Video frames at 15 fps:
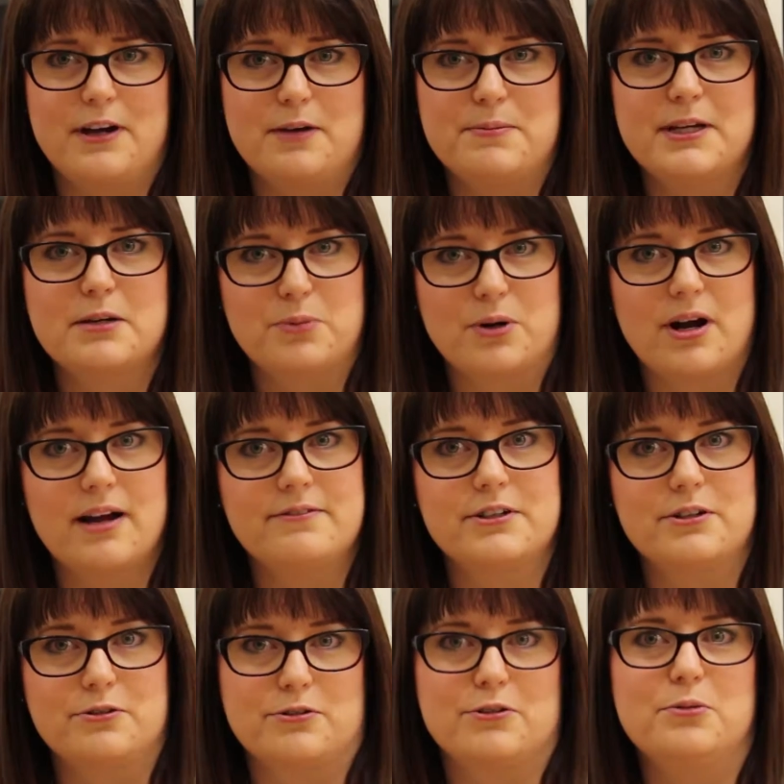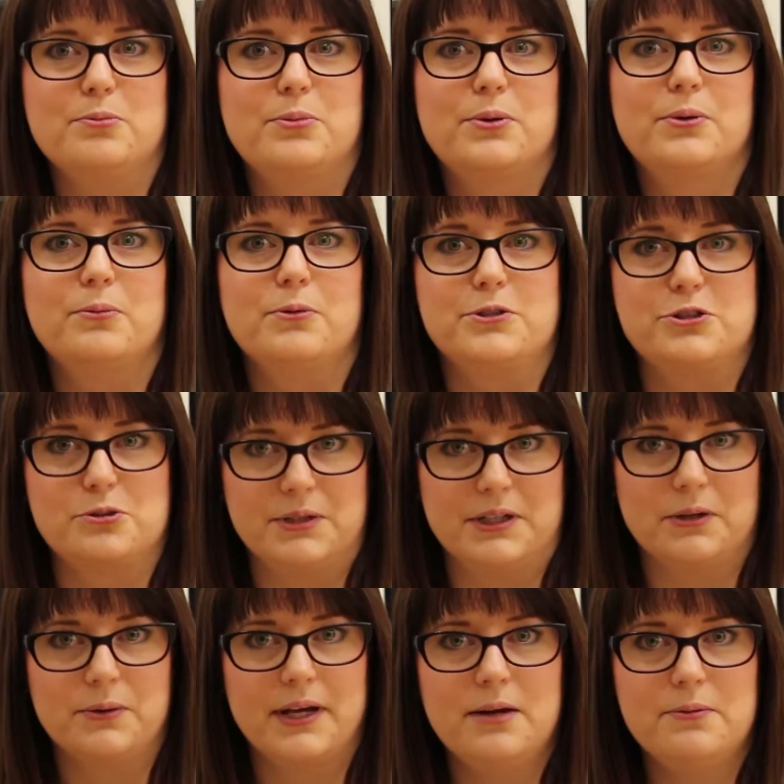I made a private group, would you
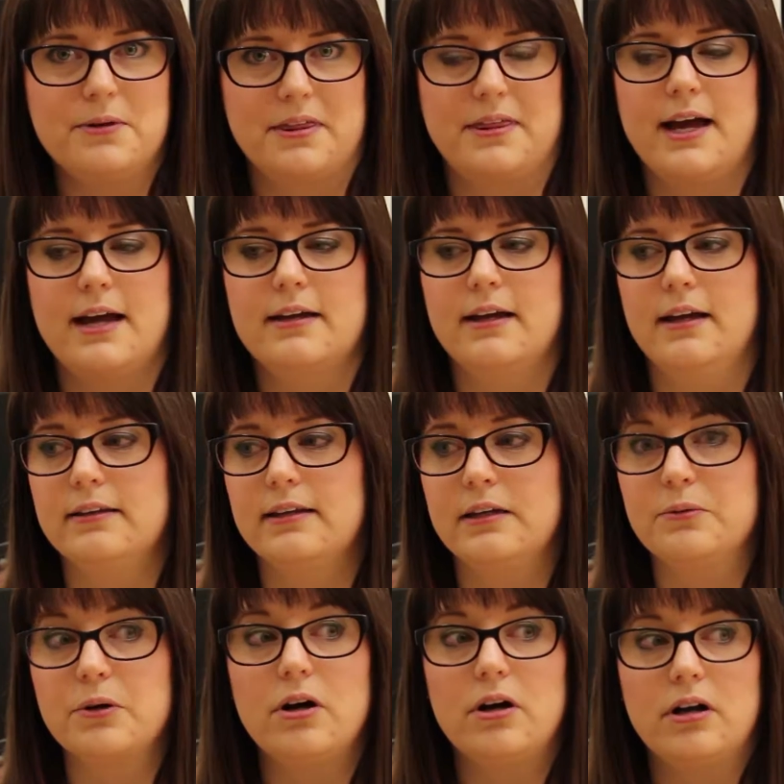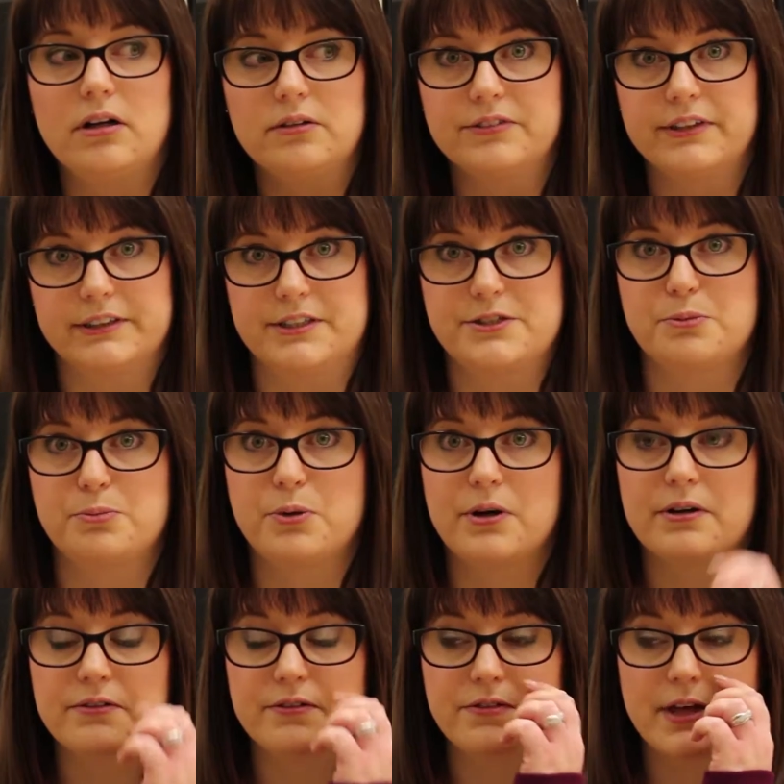be okay with that? And they were all very
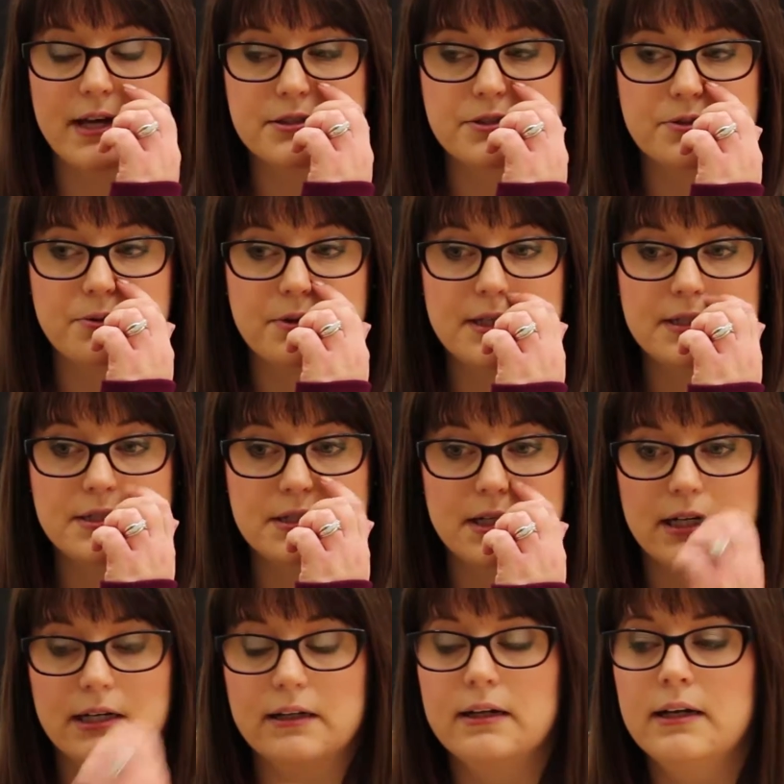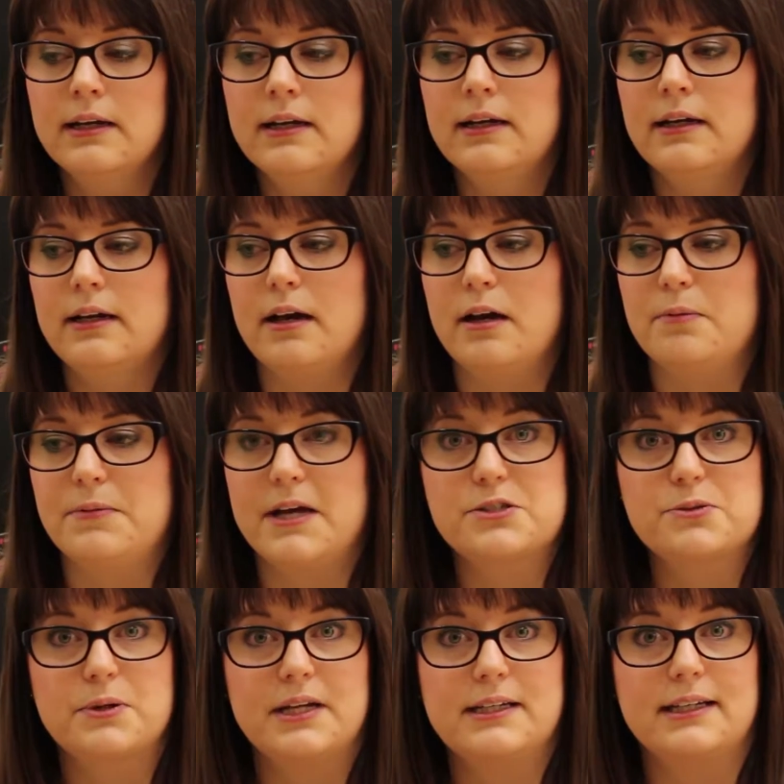supportive of that. So this year,
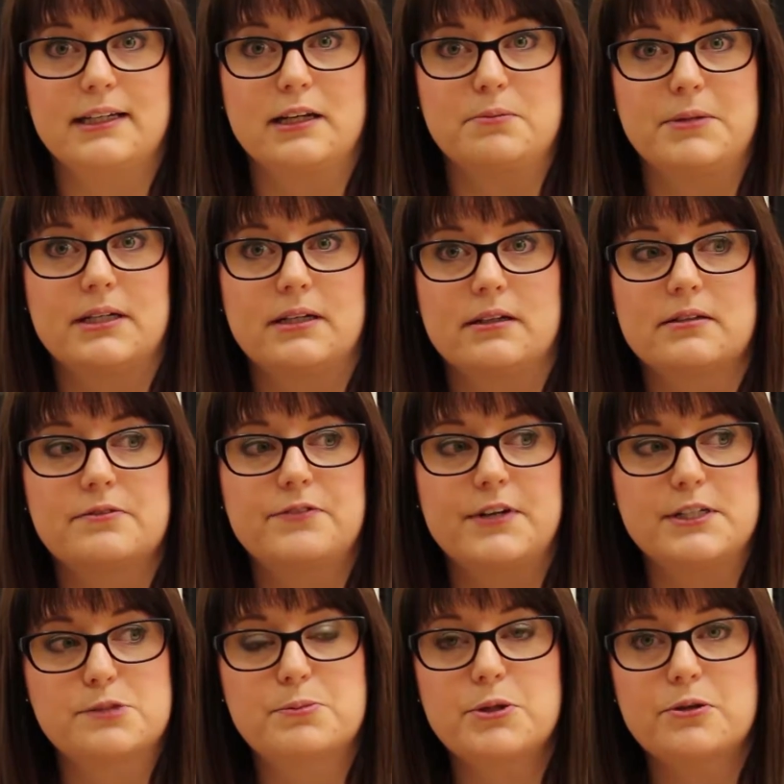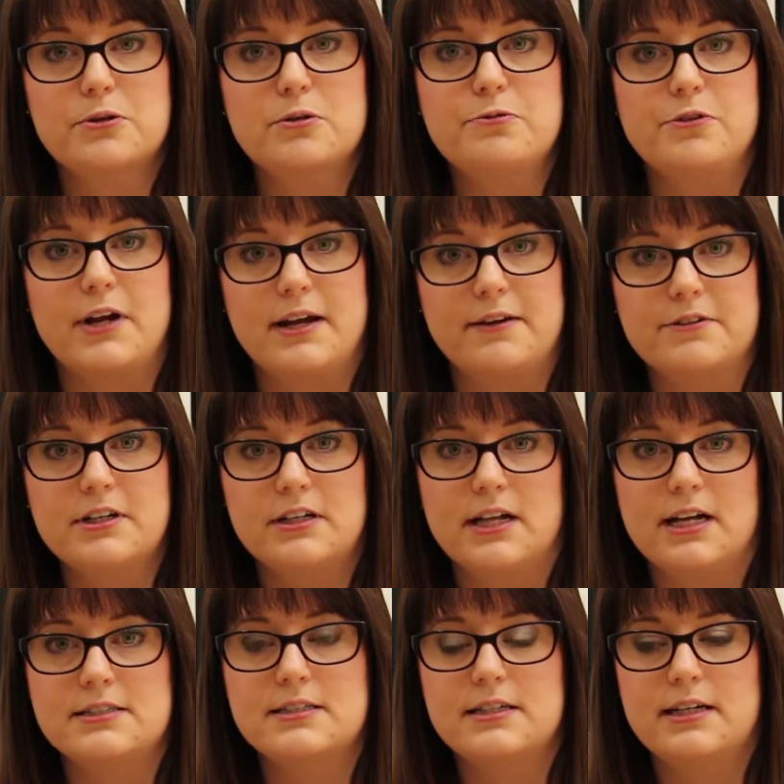That's what I did. I made a Facebook group for every
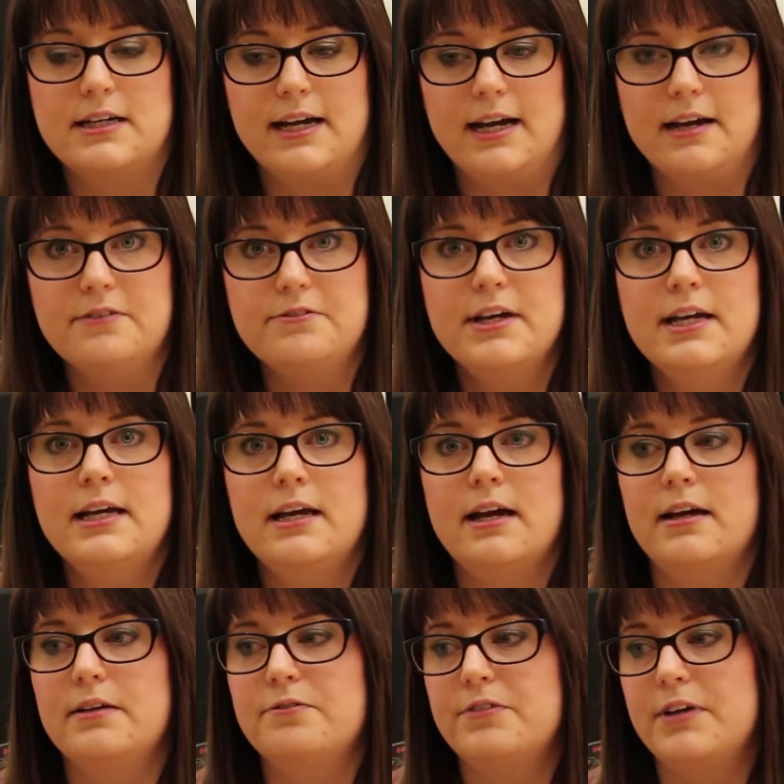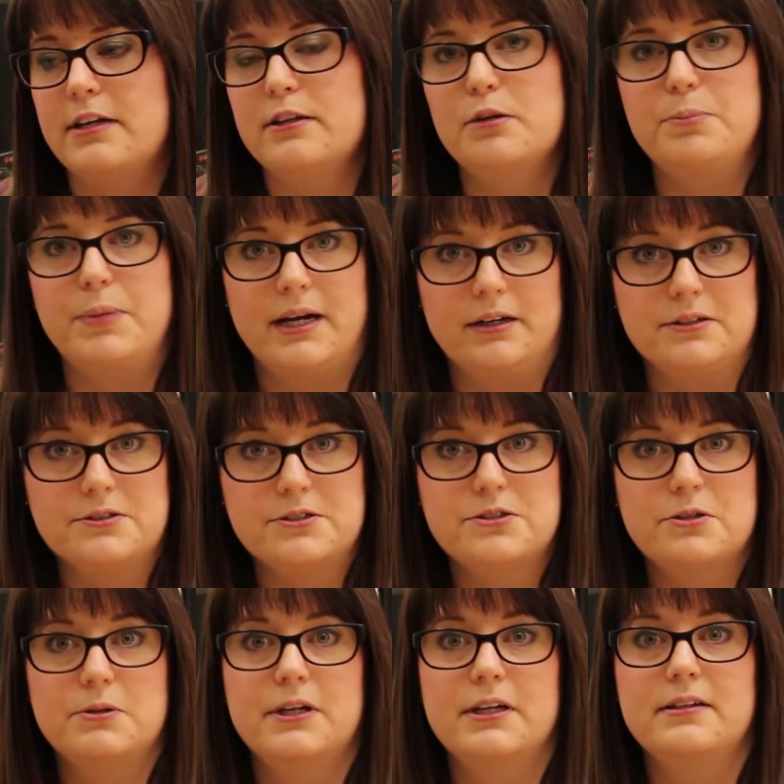class that I have. I invited the parents
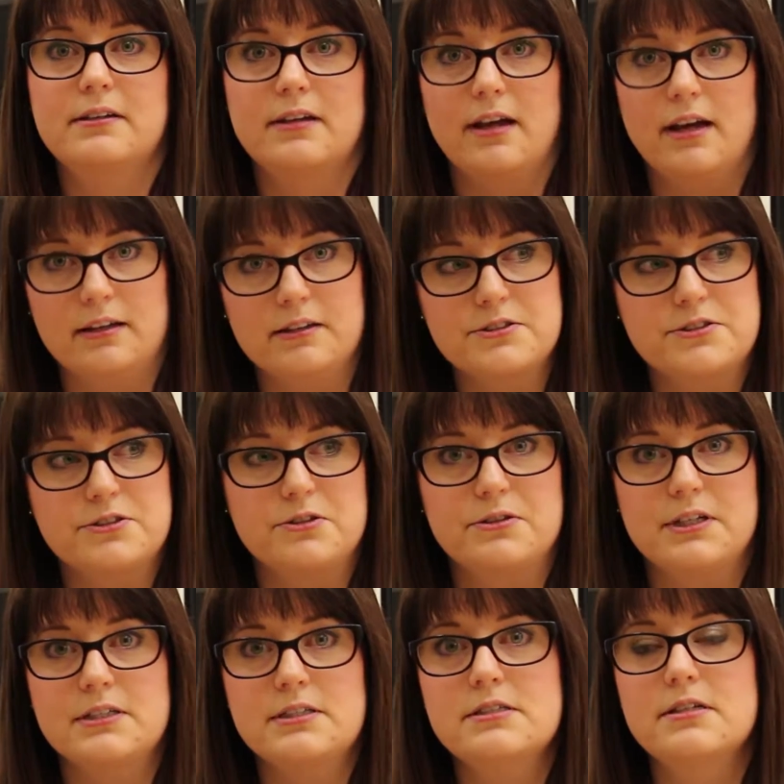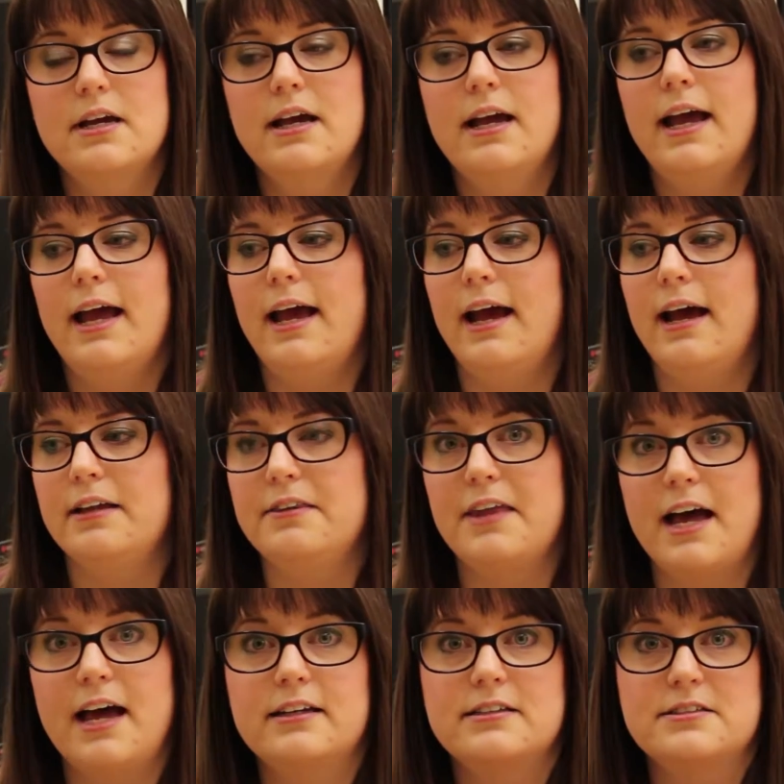to it and the students, and
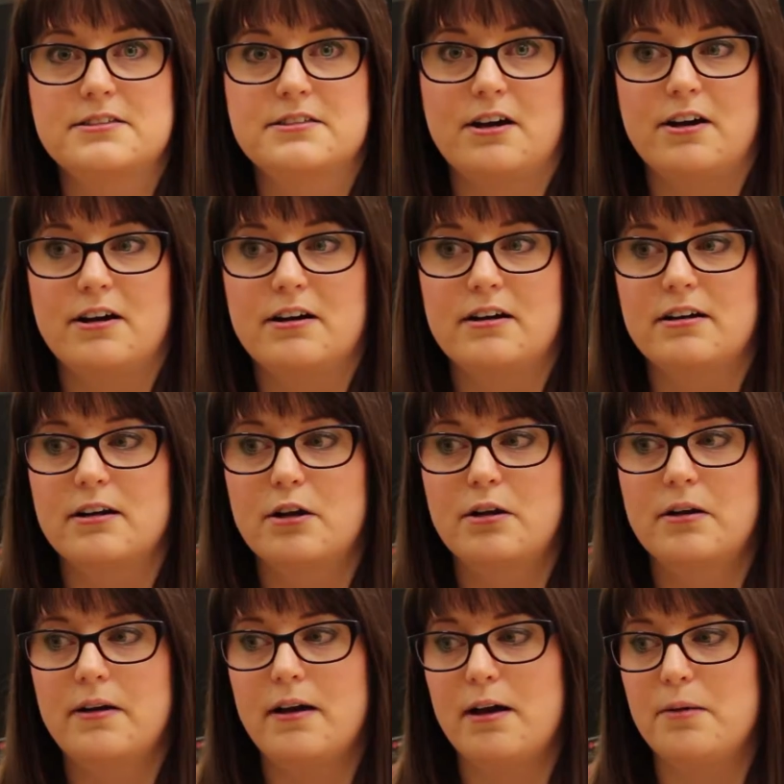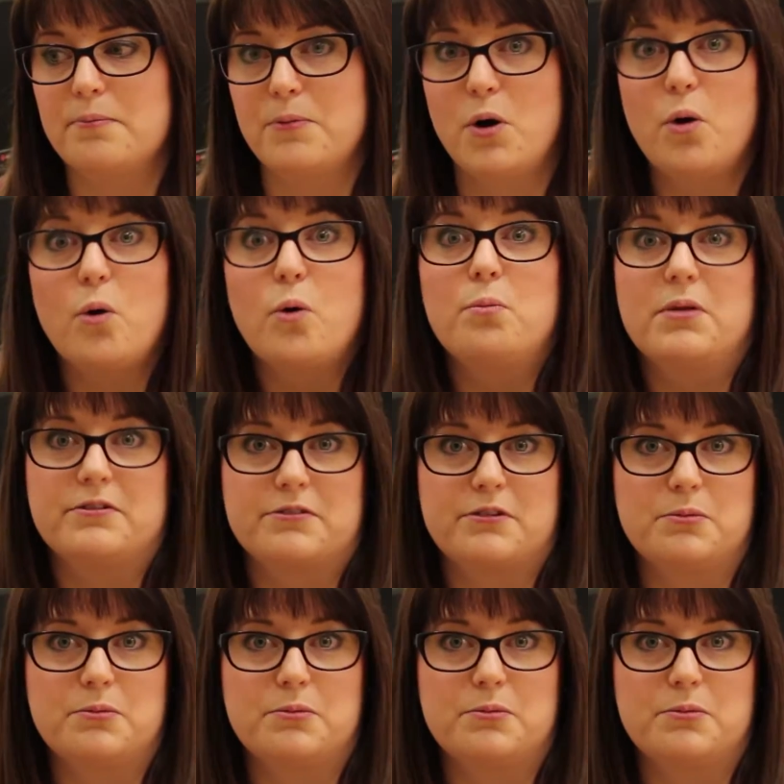that is our home of